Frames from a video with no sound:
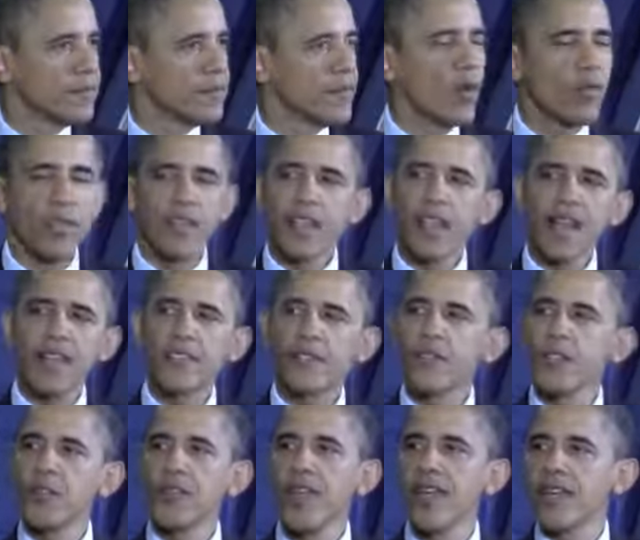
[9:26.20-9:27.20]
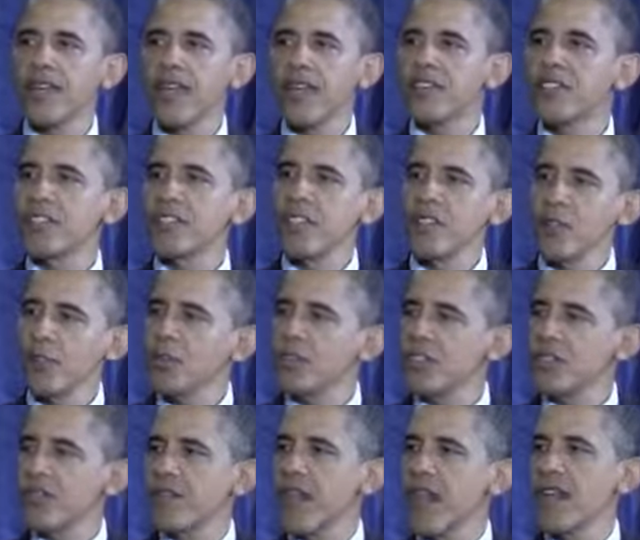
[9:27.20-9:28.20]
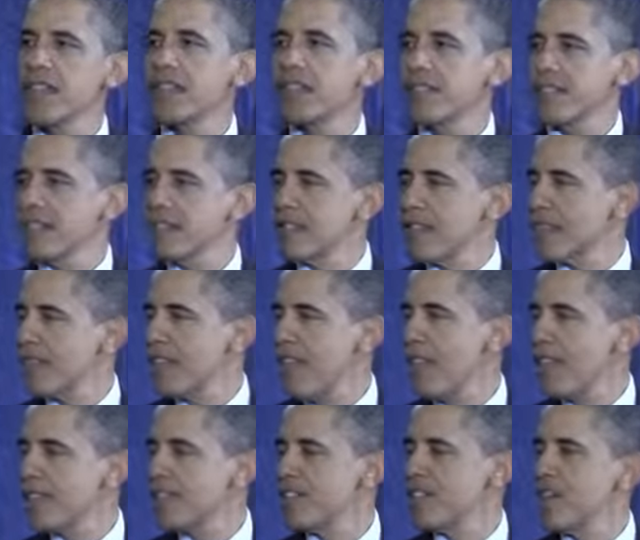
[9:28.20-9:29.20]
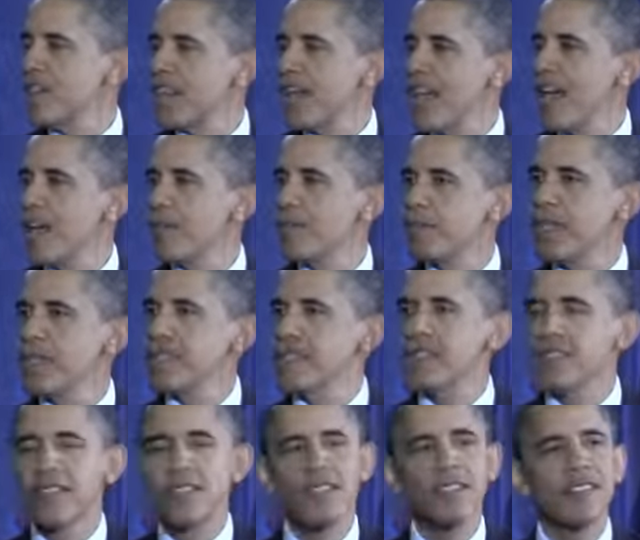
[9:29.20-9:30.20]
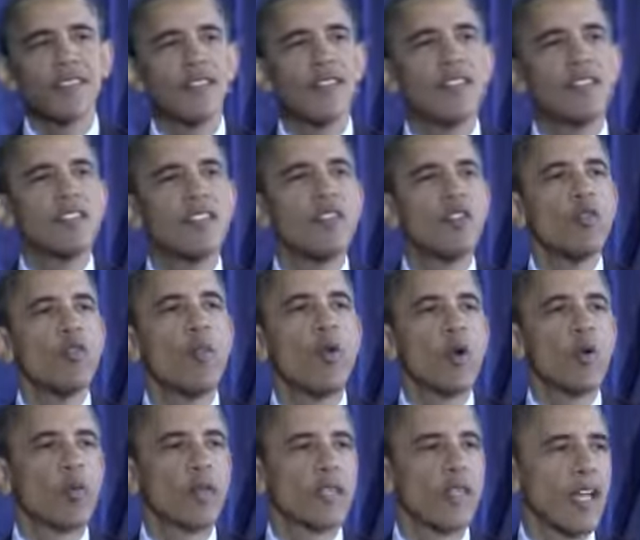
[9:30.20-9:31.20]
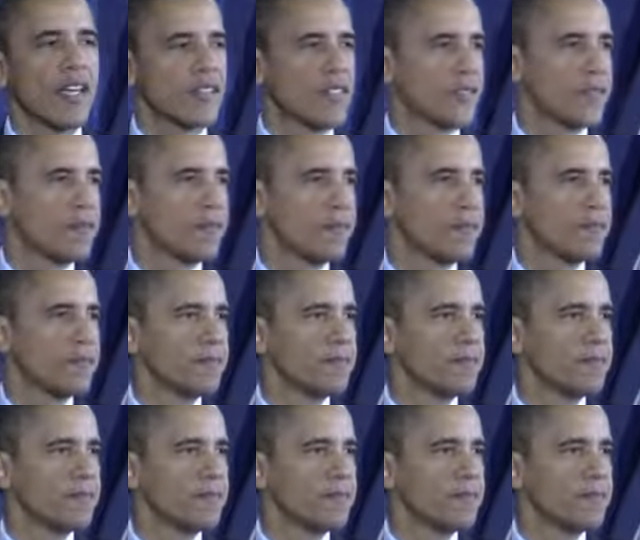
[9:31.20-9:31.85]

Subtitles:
Over the last few decades, huge advances in technology have allowed businesses to do more with less.